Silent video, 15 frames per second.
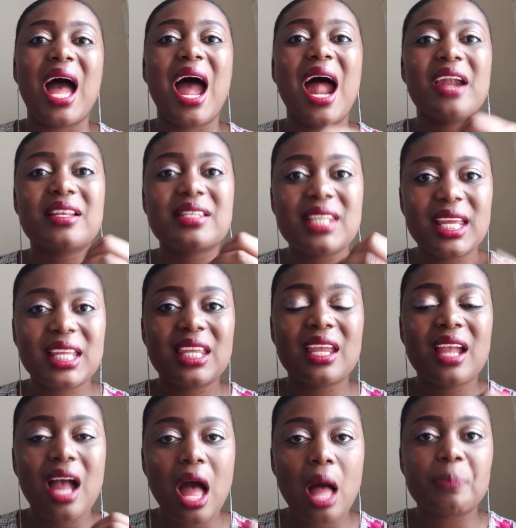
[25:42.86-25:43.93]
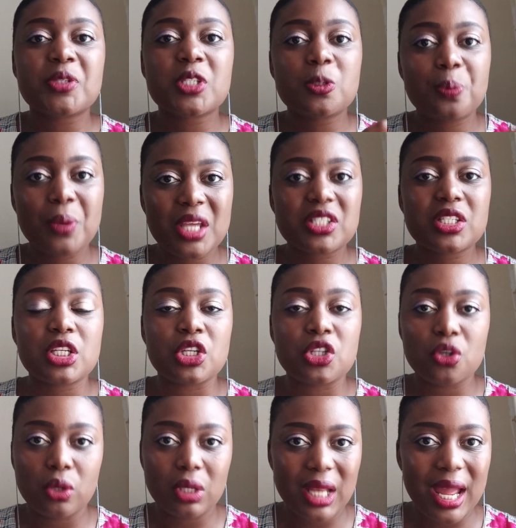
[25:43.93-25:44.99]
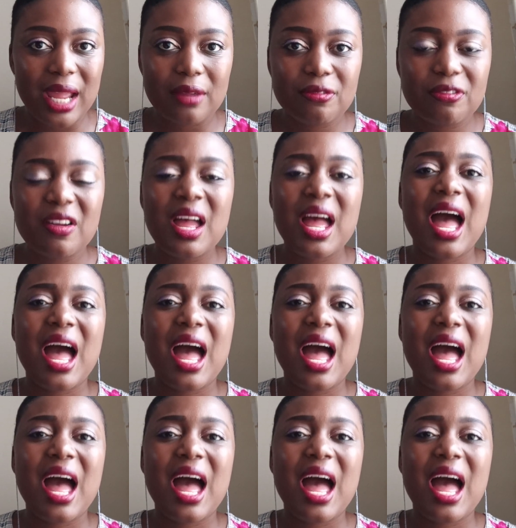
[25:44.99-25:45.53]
are taking up space in your life.